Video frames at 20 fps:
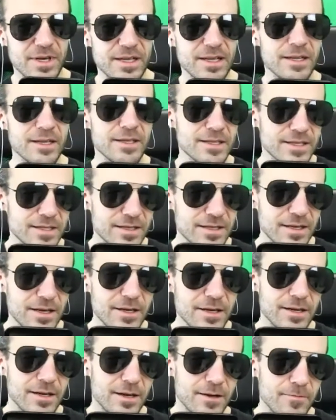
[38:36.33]
at least
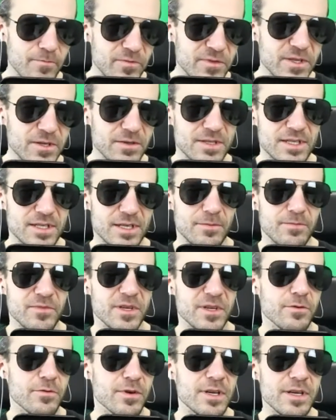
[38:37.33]
to some
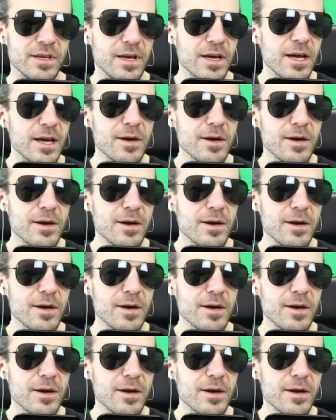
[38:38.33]
degree.